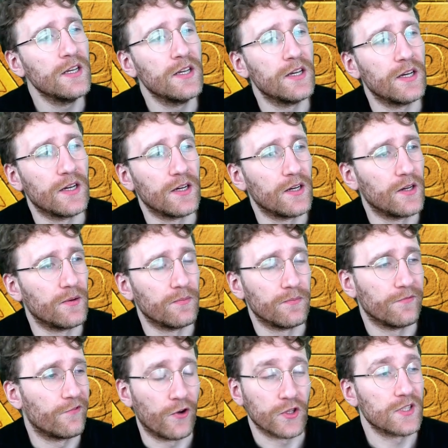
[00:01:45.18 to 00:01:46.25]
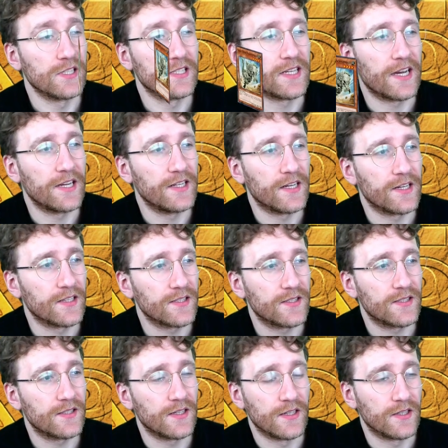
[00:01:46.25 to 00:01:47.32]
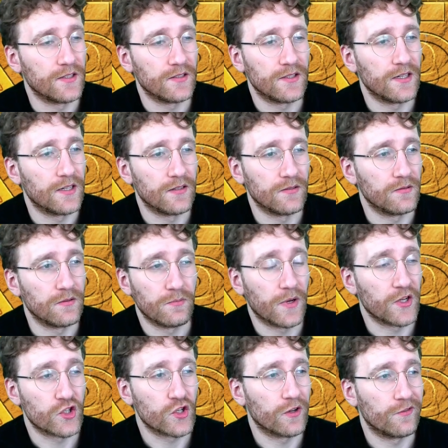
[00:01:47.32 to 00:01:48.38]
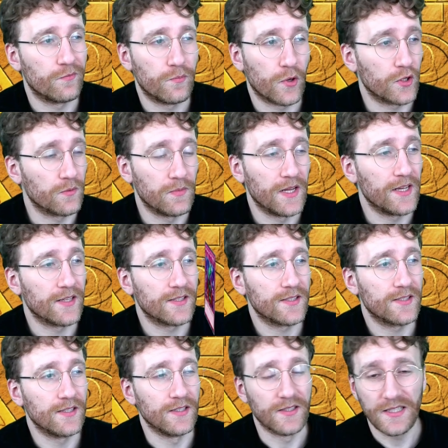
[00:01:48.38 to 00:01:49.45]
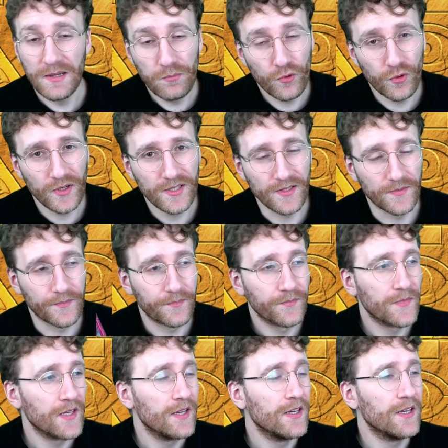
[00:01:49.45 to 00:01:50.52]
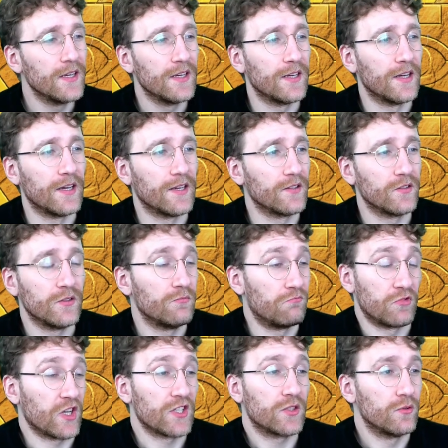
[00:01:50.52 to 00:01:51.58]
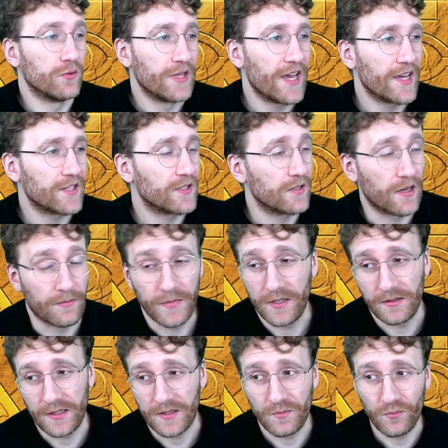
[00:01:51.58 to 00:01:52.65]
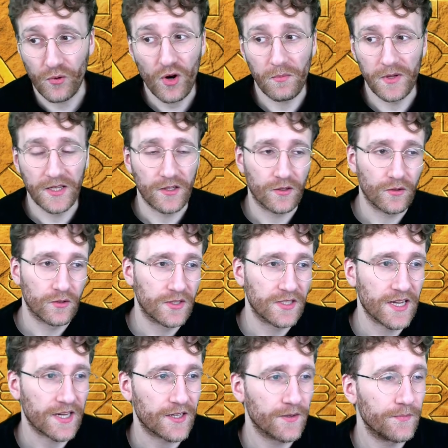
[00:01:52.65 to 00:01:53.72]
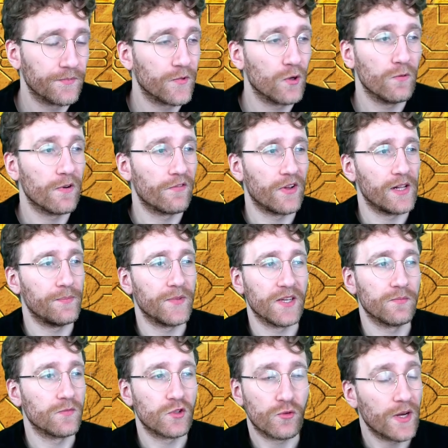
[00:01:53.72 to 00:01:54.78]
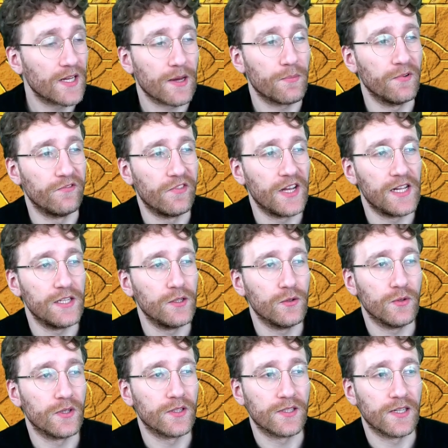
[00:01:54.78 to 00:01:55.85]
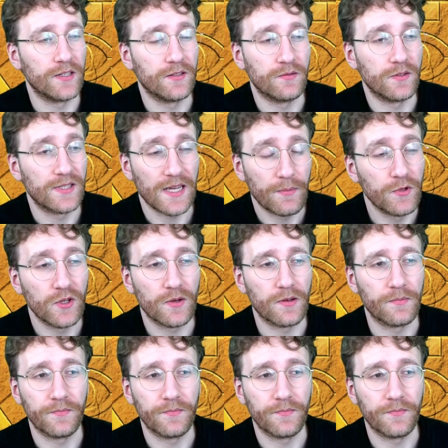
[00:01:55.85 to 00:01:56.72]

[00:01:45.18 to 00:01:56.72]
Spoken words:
fossil diners, and then a bunch of bottomless and deep prison, and just do that. I mean, that's probably a good deck. Overwhelm them, trade up in value, and then summon your